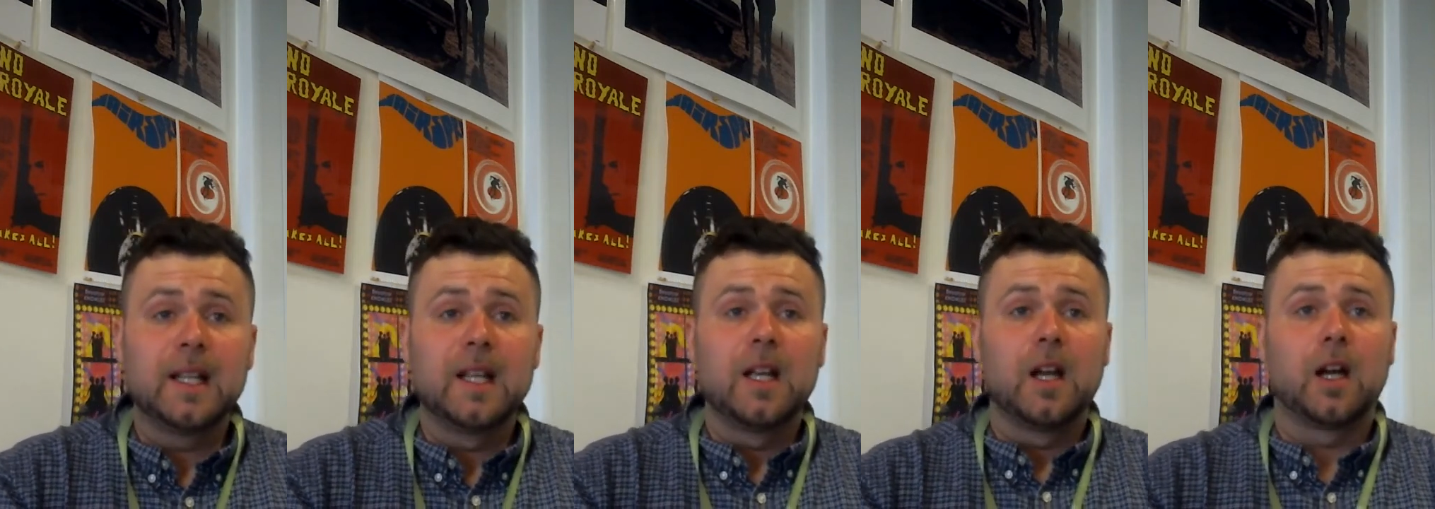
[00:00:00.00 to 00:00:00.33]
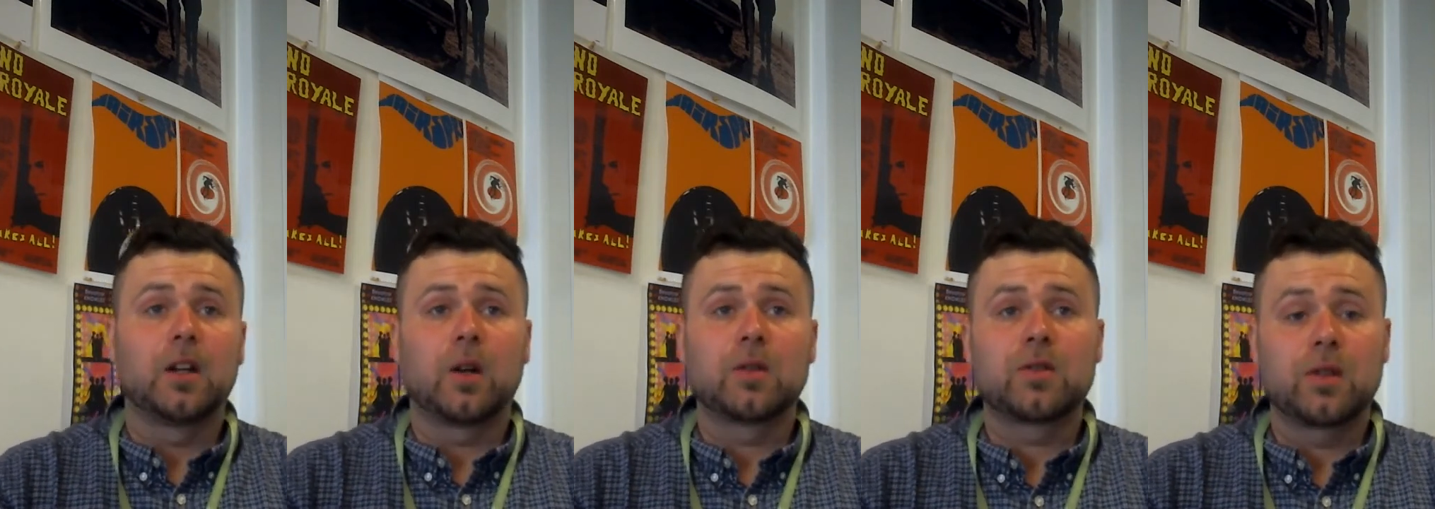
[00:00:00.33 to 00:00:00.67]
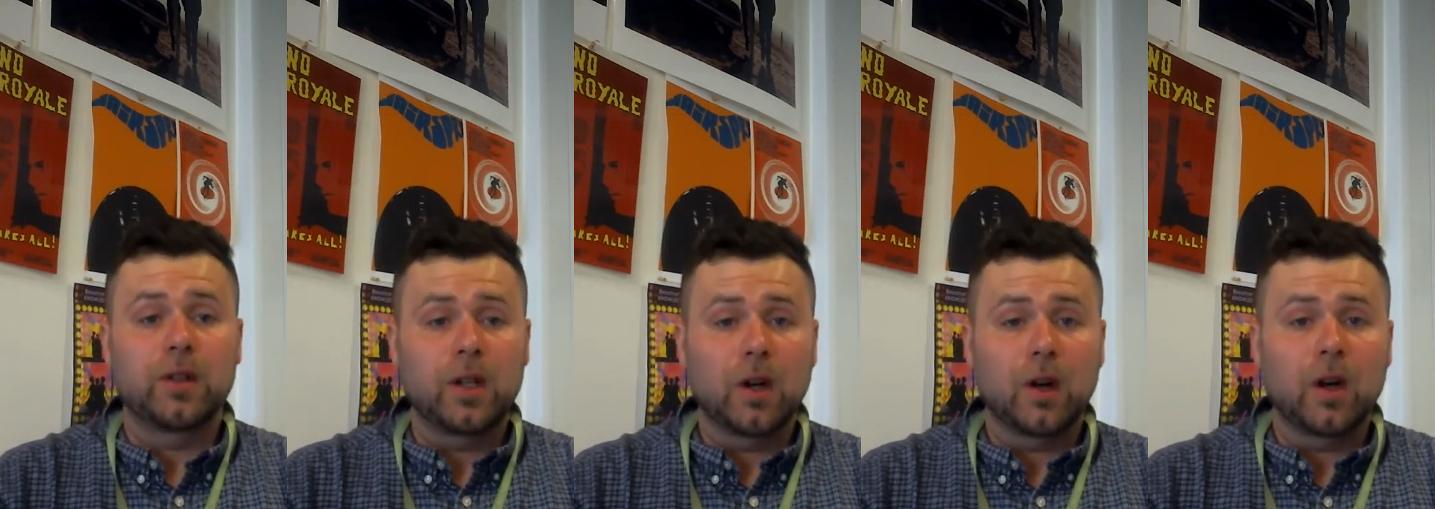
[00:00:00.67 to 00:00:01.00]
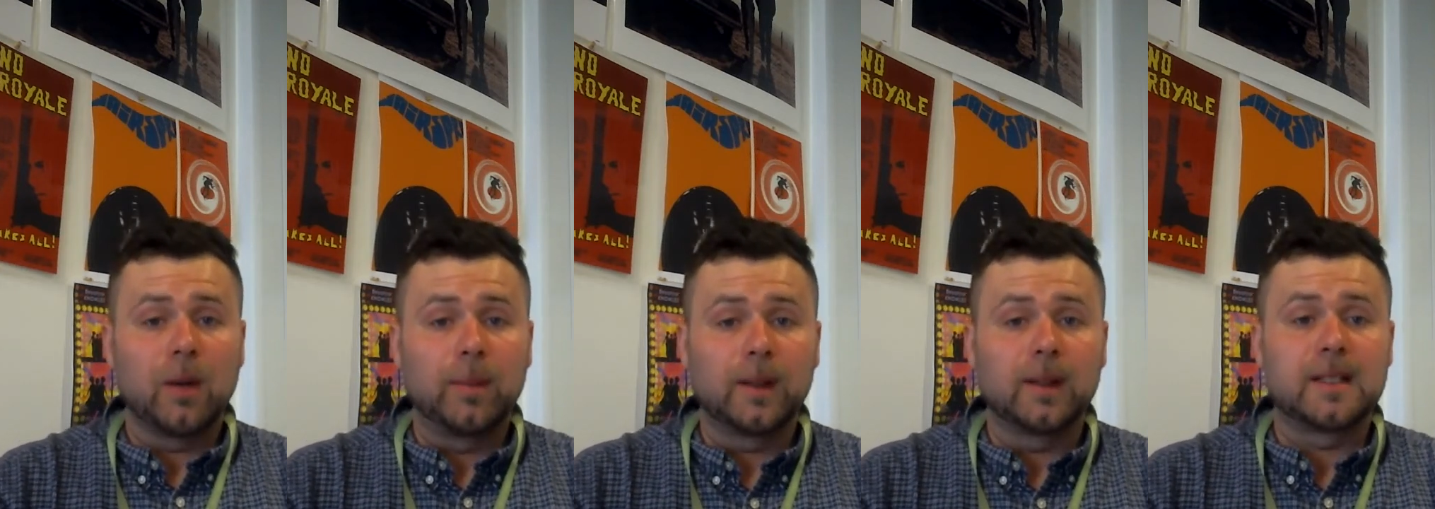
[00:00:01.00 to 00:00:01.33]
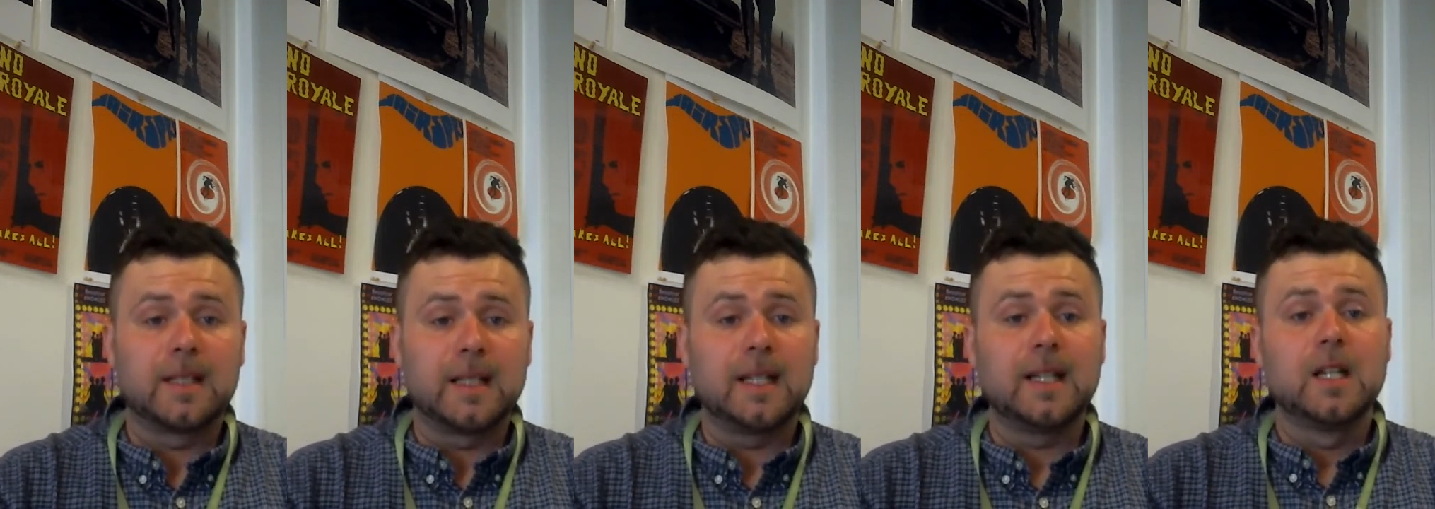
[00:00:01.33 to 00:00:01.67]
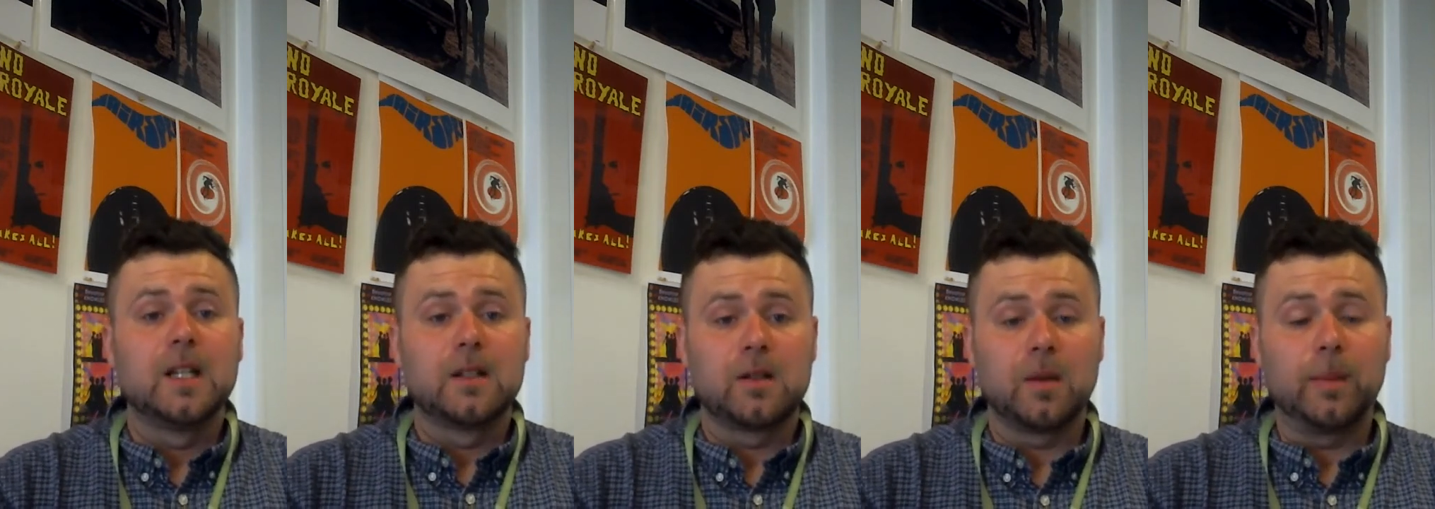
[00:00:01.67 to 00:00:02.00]
and also your ability
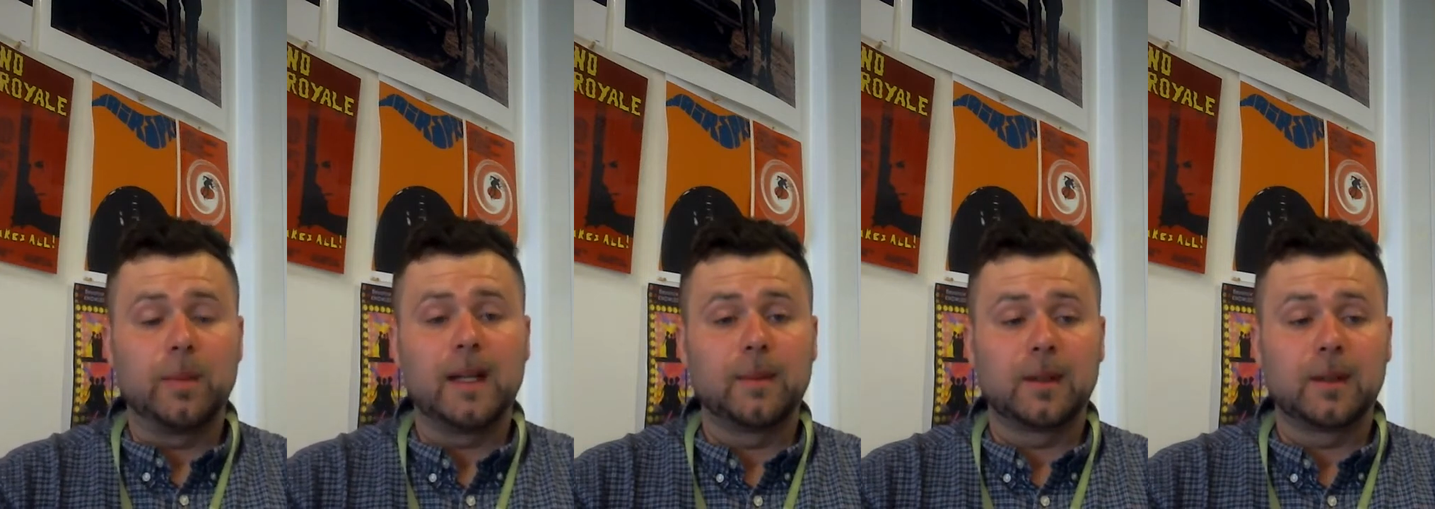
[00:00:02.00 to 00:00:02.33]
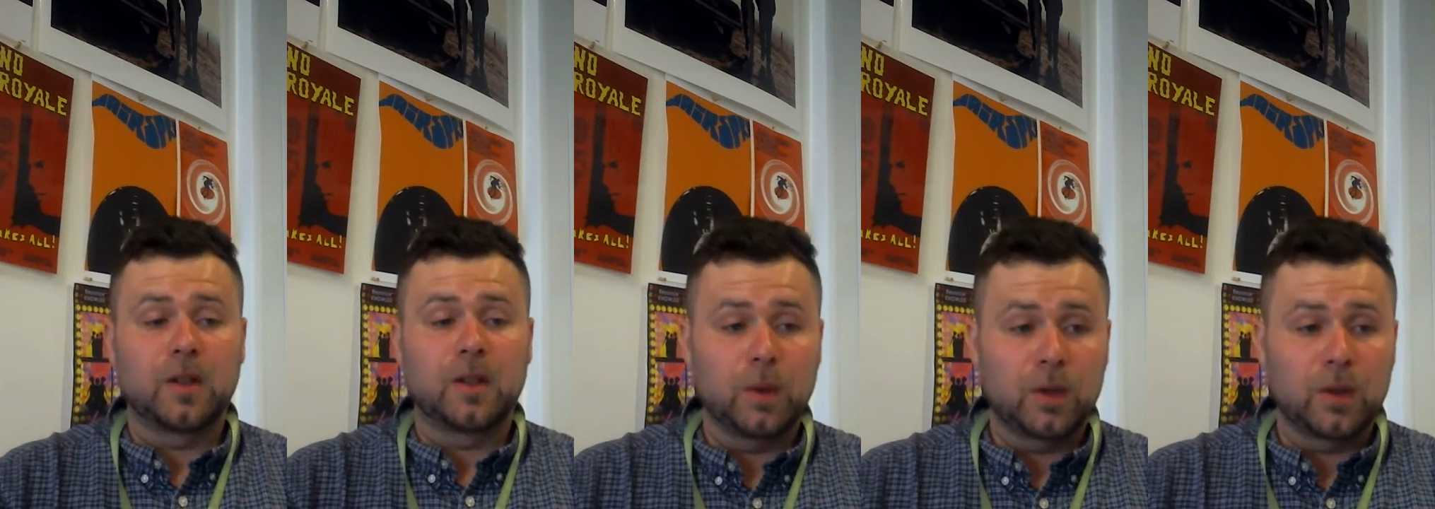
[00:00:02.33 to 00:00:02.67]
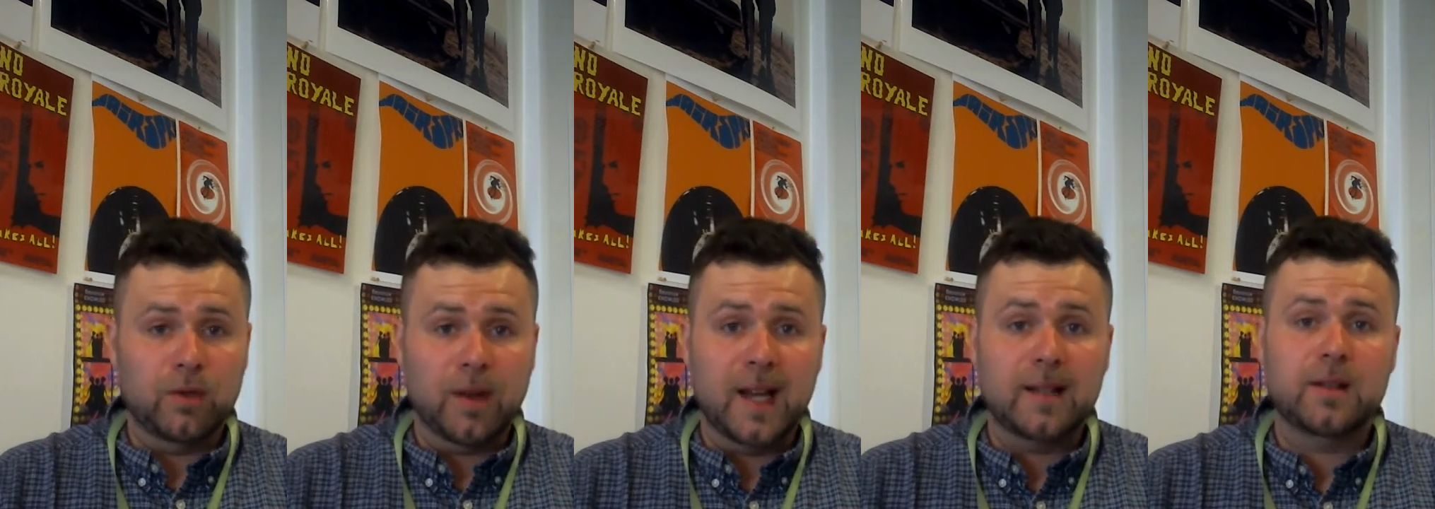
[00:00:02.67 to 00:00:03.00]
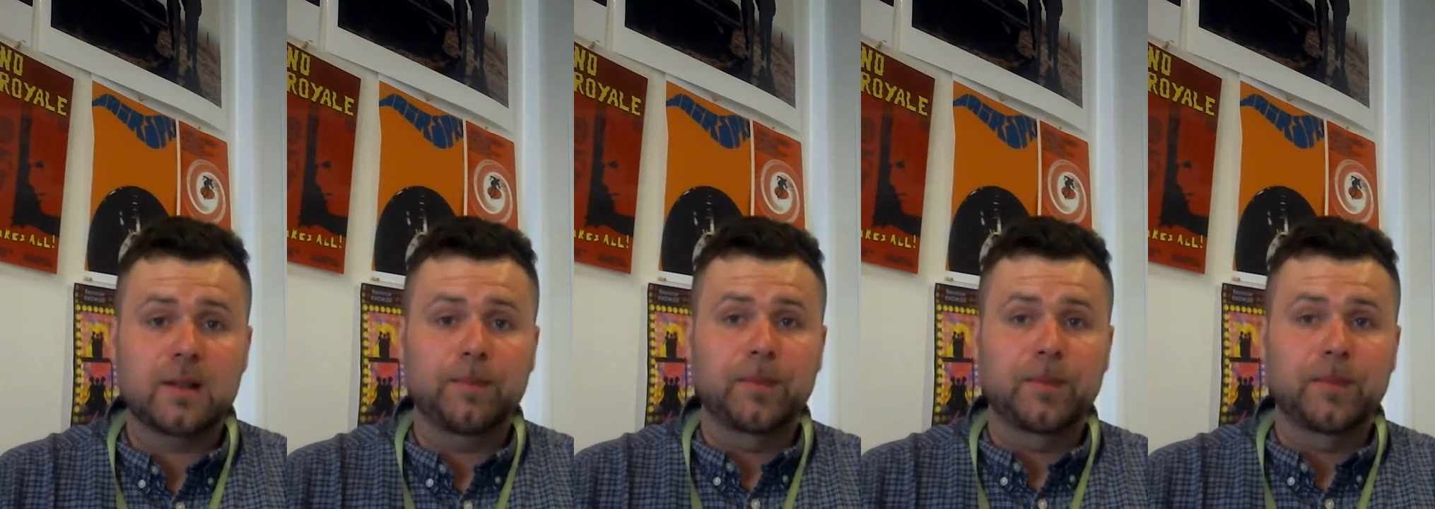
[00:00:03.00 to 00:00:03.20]
to be able to address